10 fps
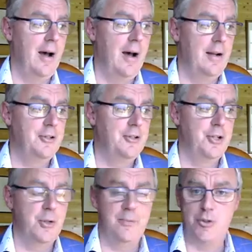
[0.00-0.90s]

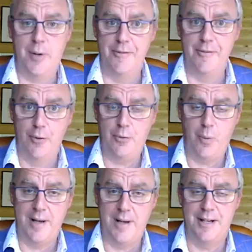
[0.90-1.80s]
June the 24th,
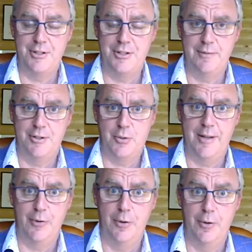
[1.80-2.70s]
Wednesday, June the
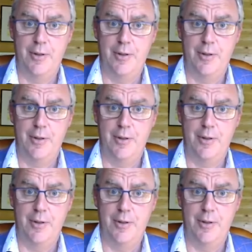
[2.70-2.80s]
24th,